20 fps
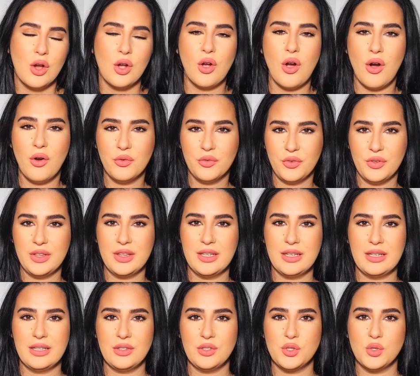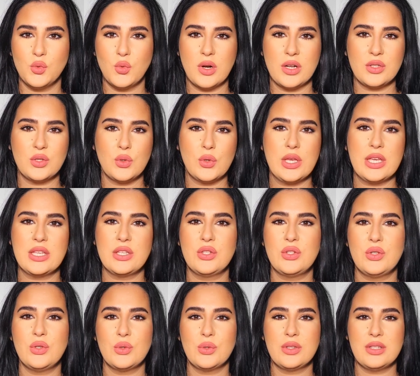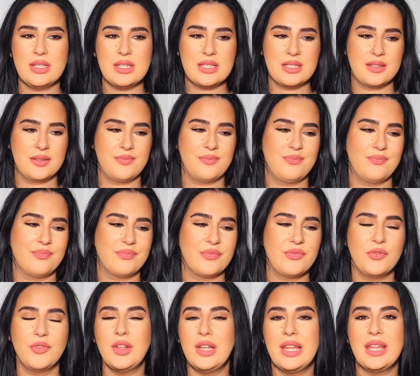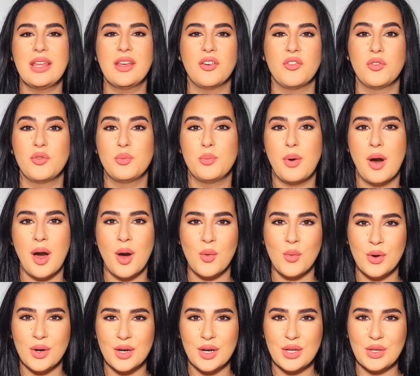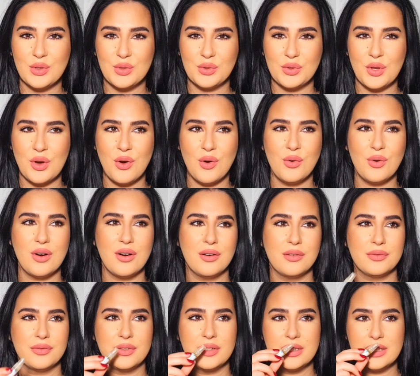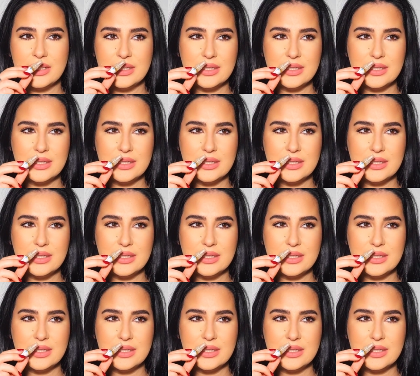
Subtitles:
confident, you want to exude this feeling of power, you know, of